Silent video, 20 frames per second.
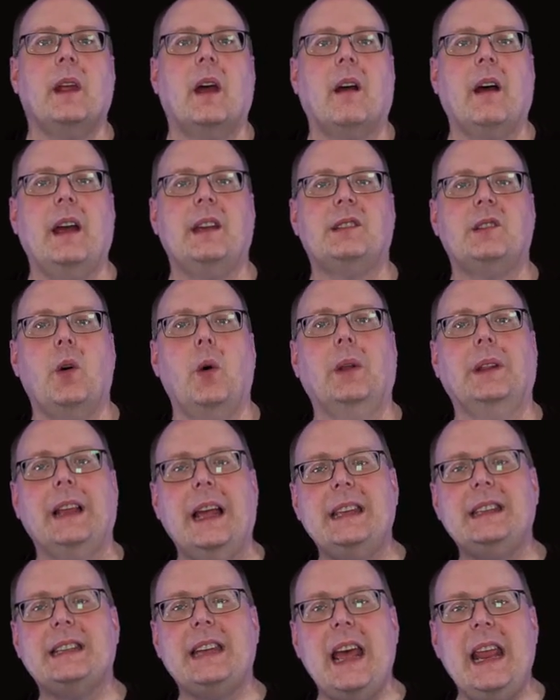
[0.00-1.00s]
All right, so
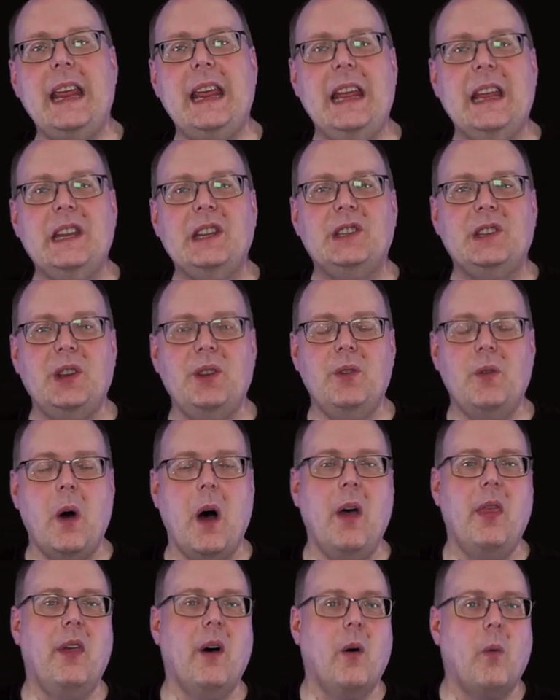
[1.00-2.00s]
let's get into
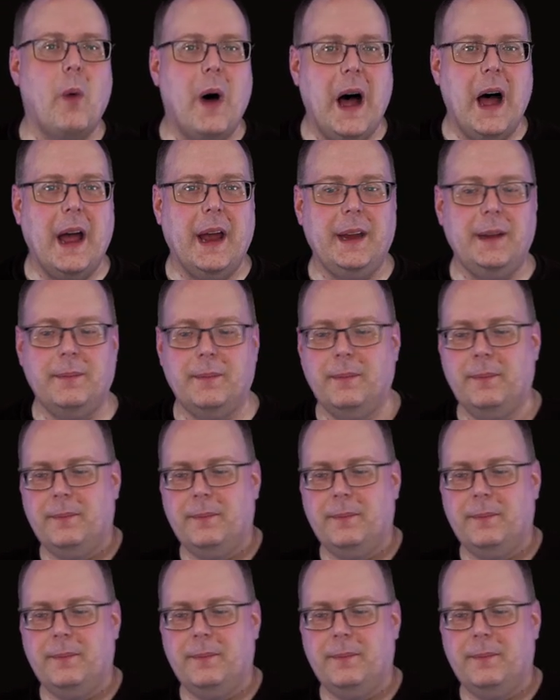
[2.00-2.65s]
the wine.